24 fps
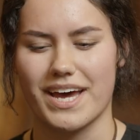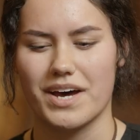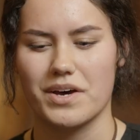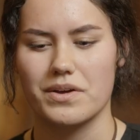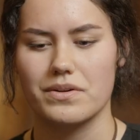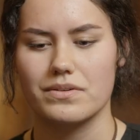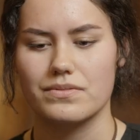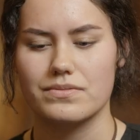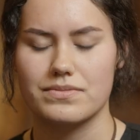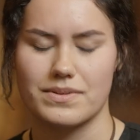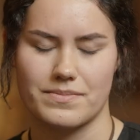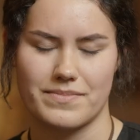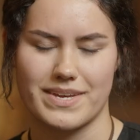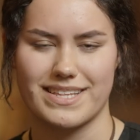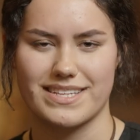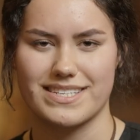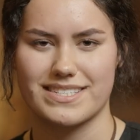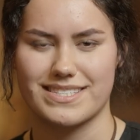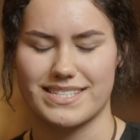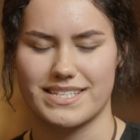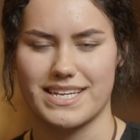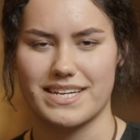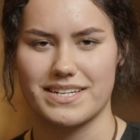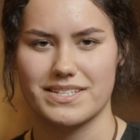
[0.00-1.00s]
out for me
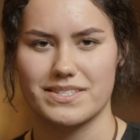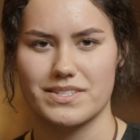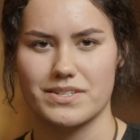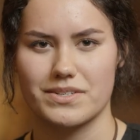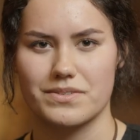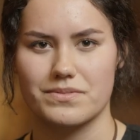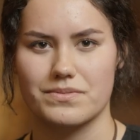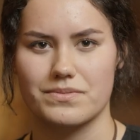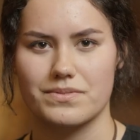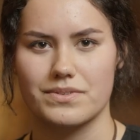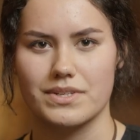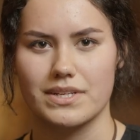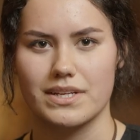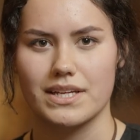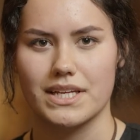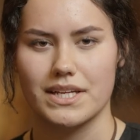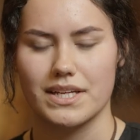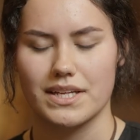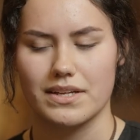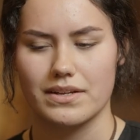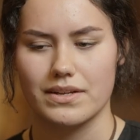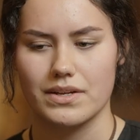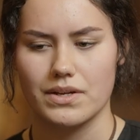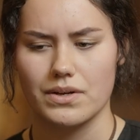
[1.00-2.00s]
this sense of,
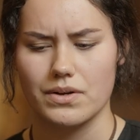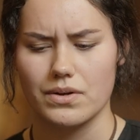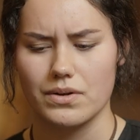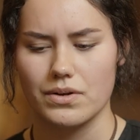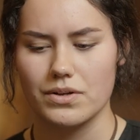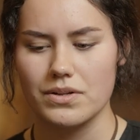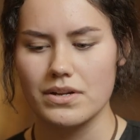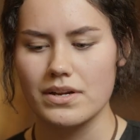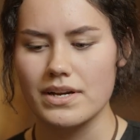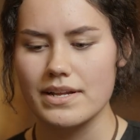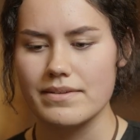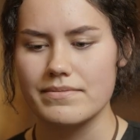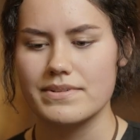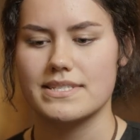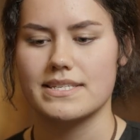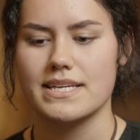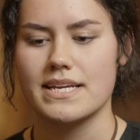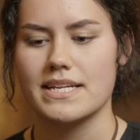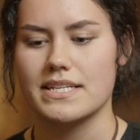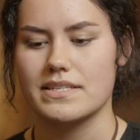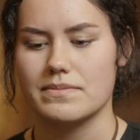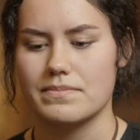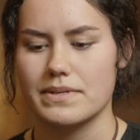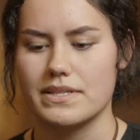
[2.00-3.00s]
well, not even
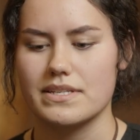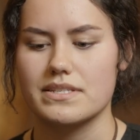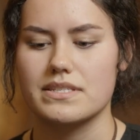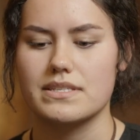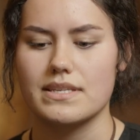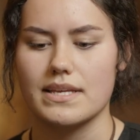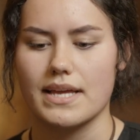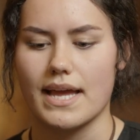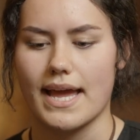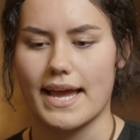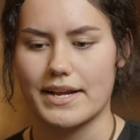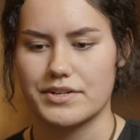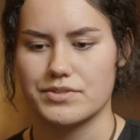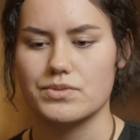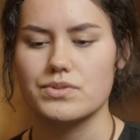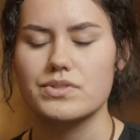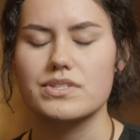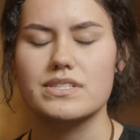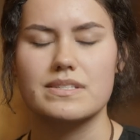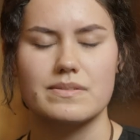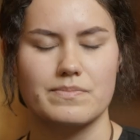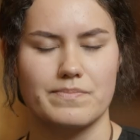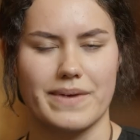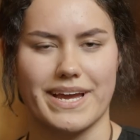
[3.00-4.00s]
sense, but this actual
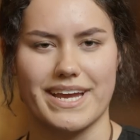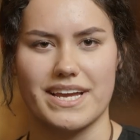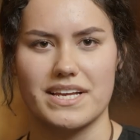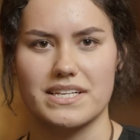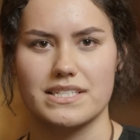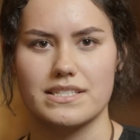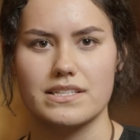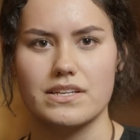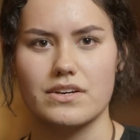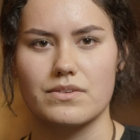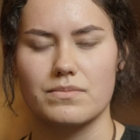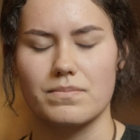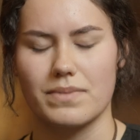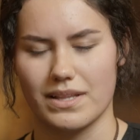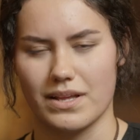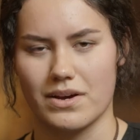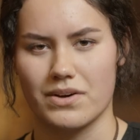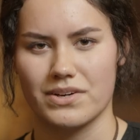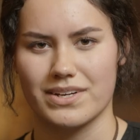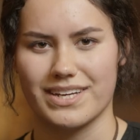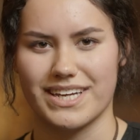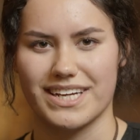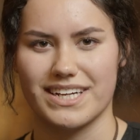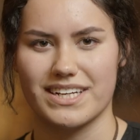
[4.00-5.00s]
space of
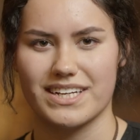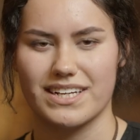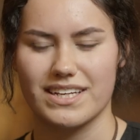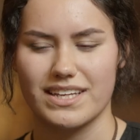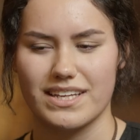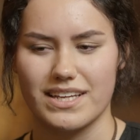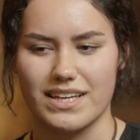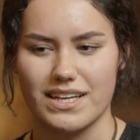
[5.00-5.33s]
belonging.